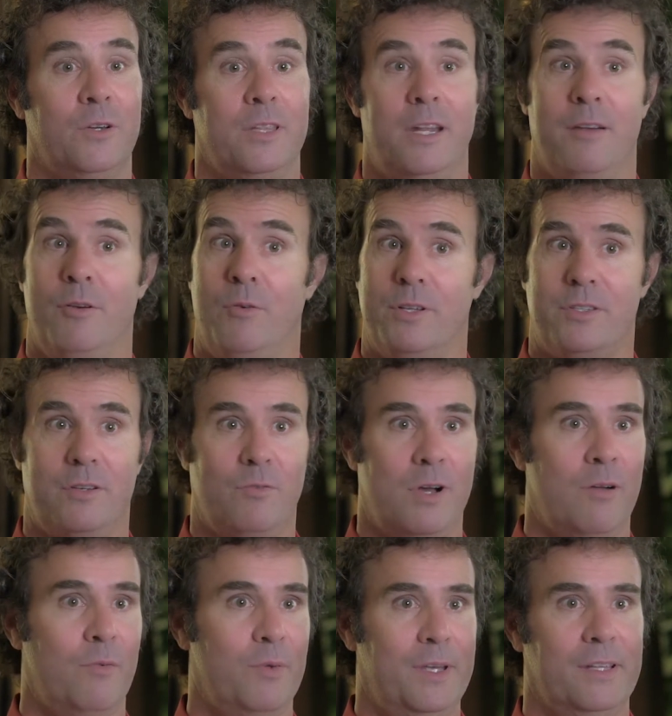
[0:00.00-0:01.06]
And then every once in a
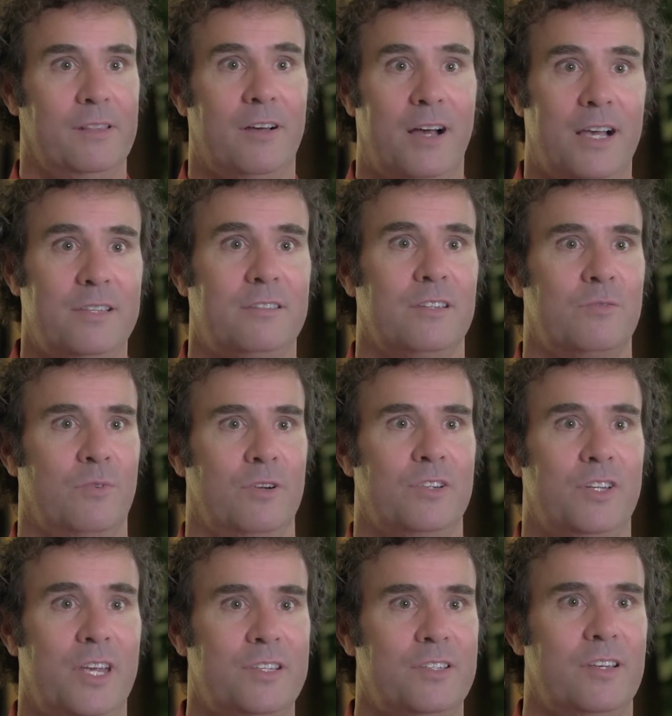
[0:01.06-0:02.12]
while when we get lost as we're
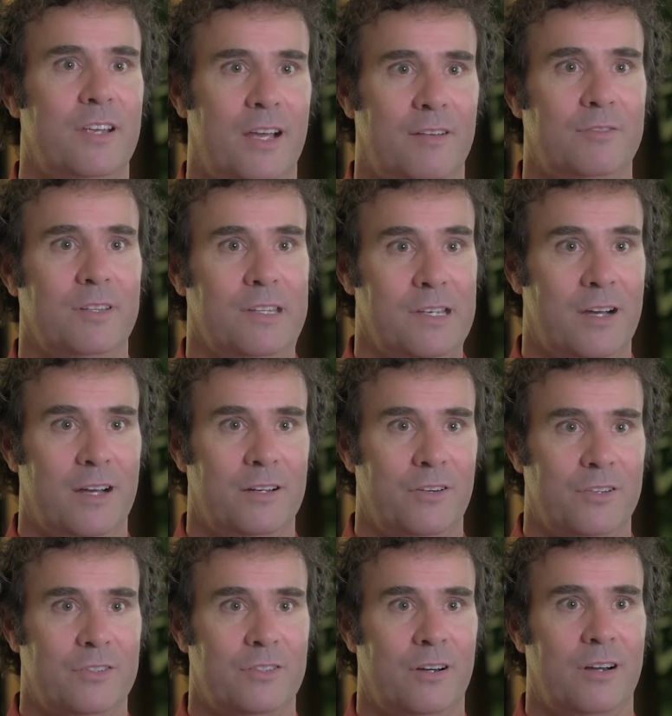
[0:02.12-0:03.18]
chasing after the Yonder
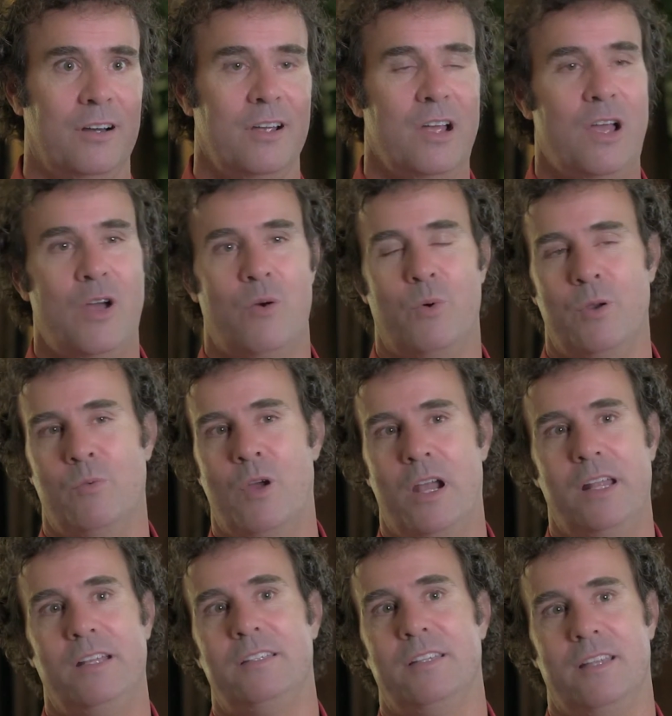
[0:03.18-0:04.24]
Star, we run
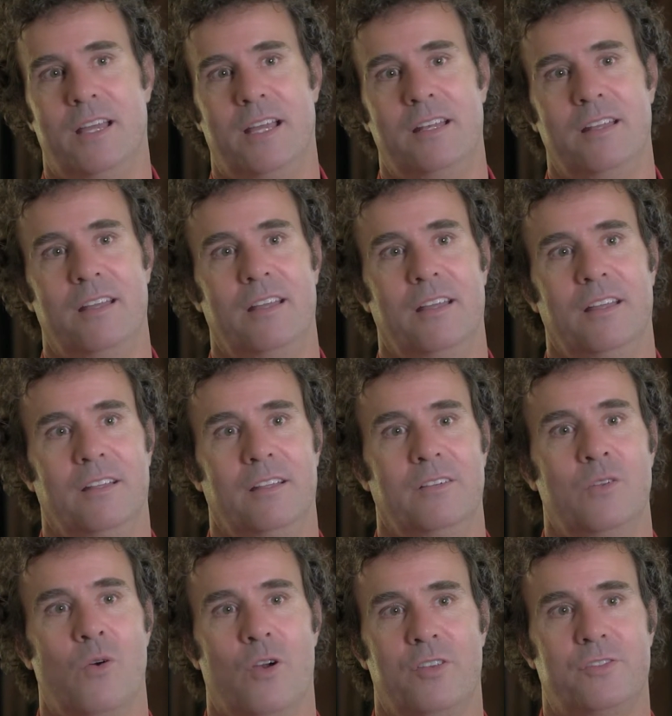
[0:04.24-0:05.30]
into that
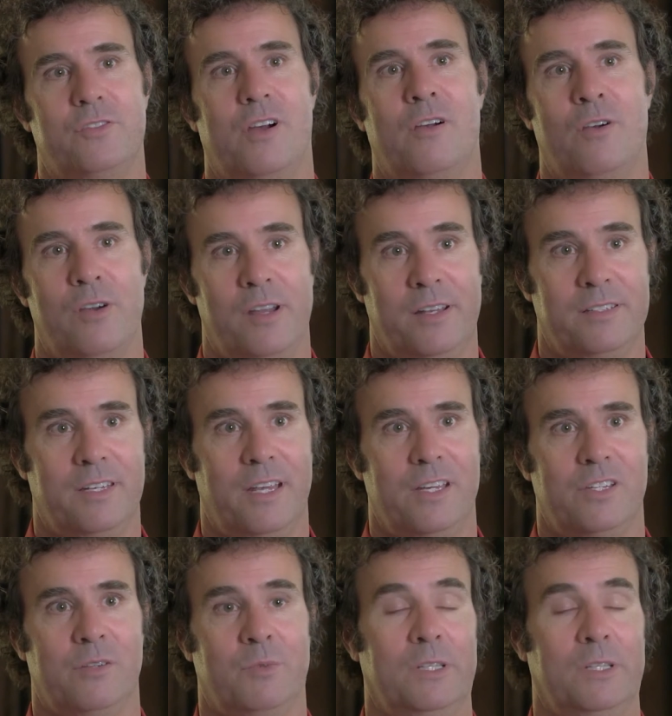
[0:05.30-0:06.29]
North Star orientation.